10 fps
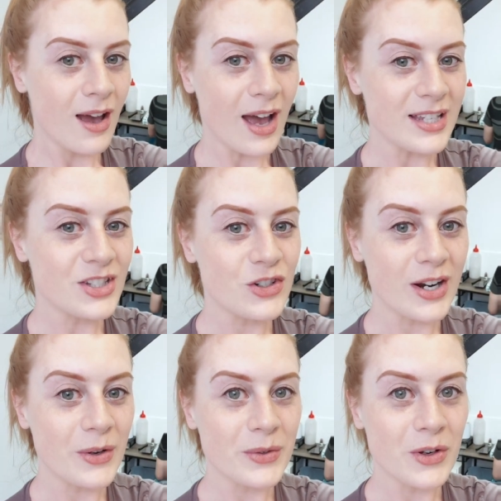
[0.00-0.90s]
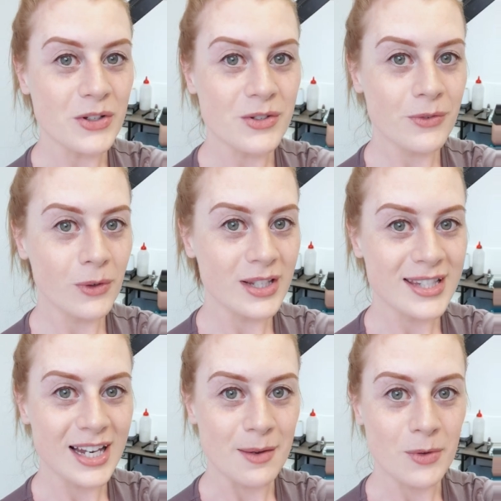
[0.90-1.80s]
I struggled not to fall
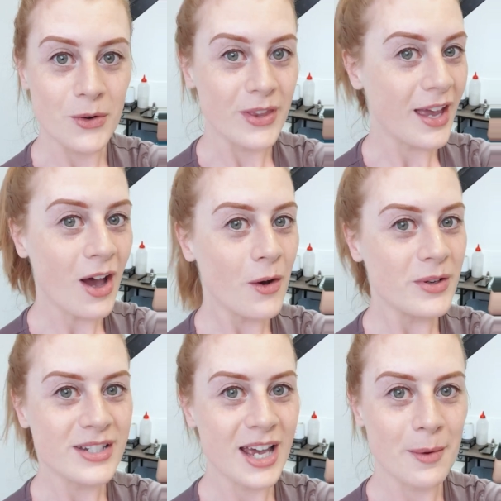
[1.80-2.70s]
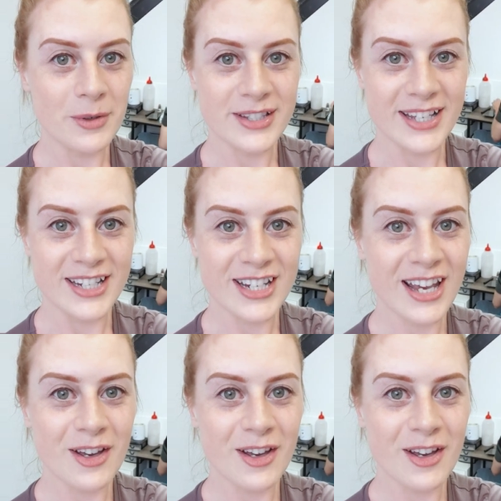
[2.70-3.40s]
asleep through that whole entire procedure.